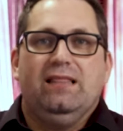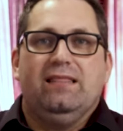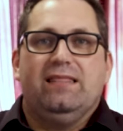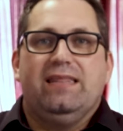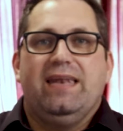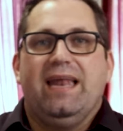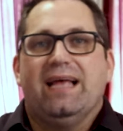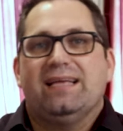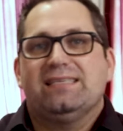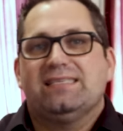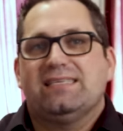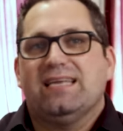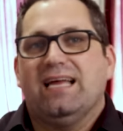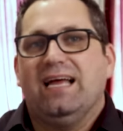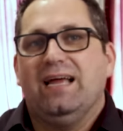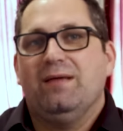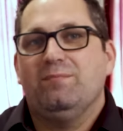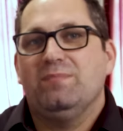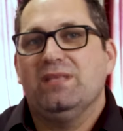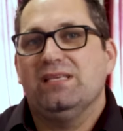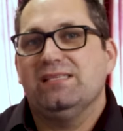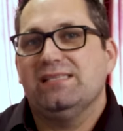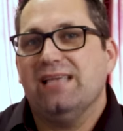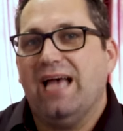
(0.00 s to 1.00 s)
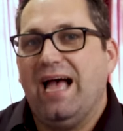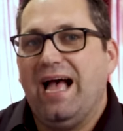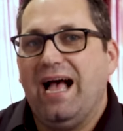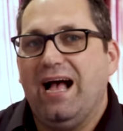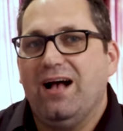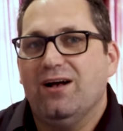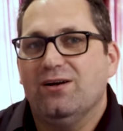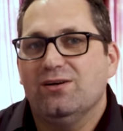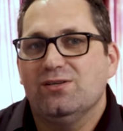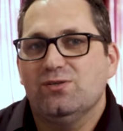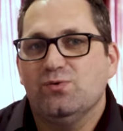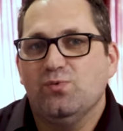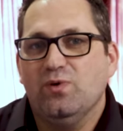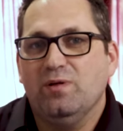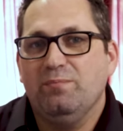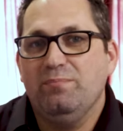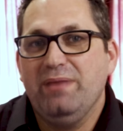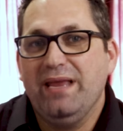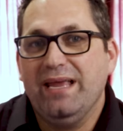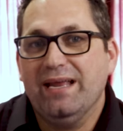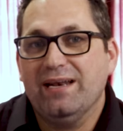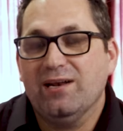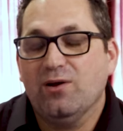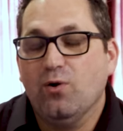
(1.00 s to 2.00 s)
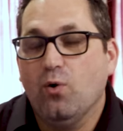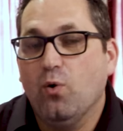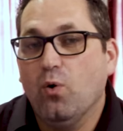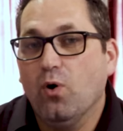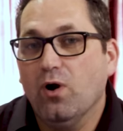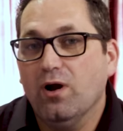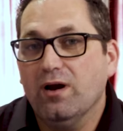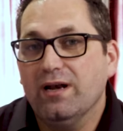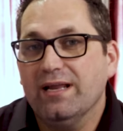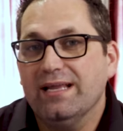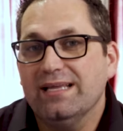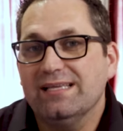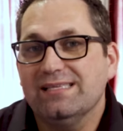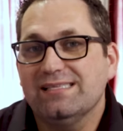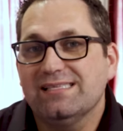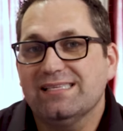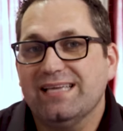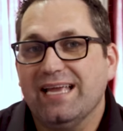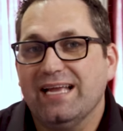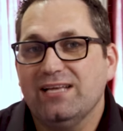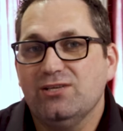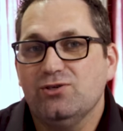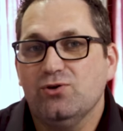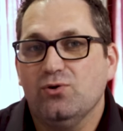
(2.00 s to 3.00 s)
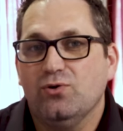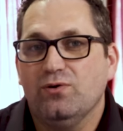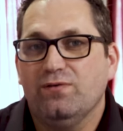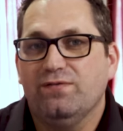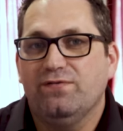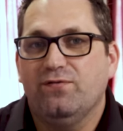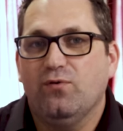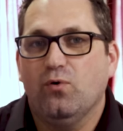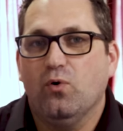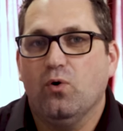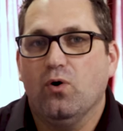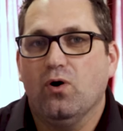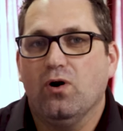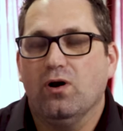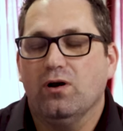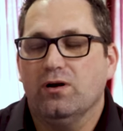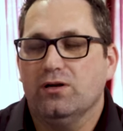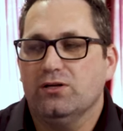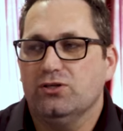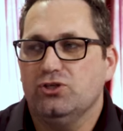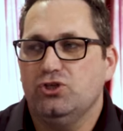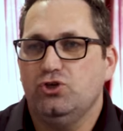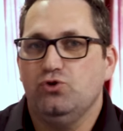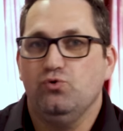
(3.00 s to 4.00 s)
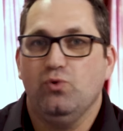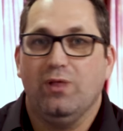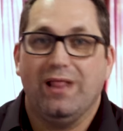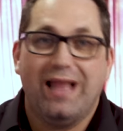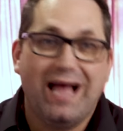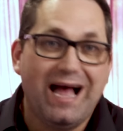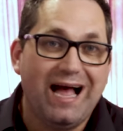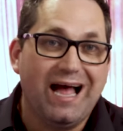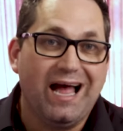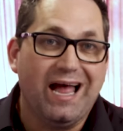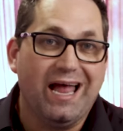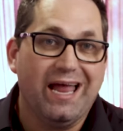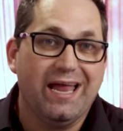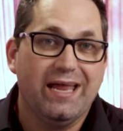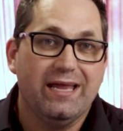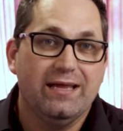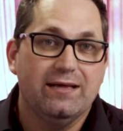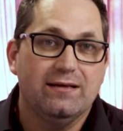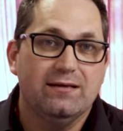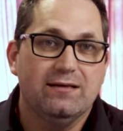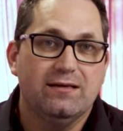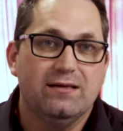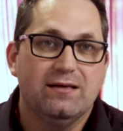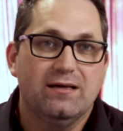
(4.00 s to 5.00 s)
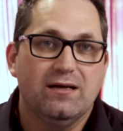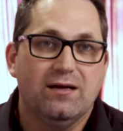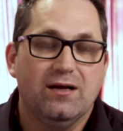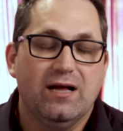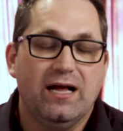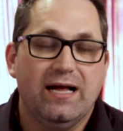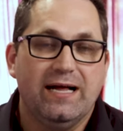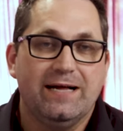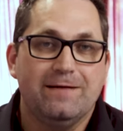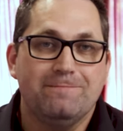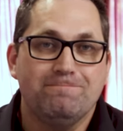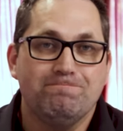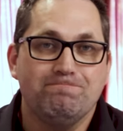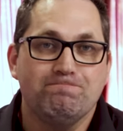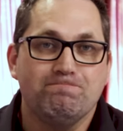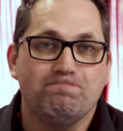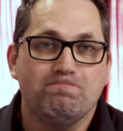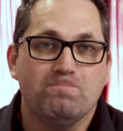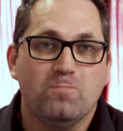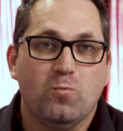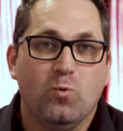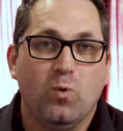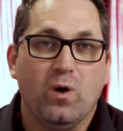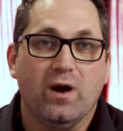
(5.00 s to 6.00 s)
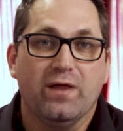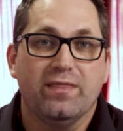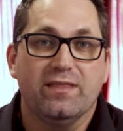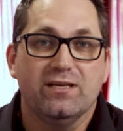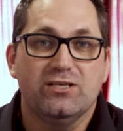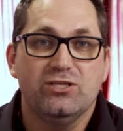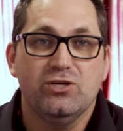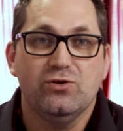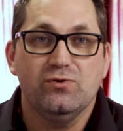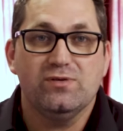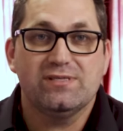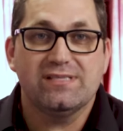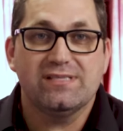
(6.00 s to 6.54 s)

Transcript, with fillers: The next time the Zahaus will be in court is scheduled for July, um, where the two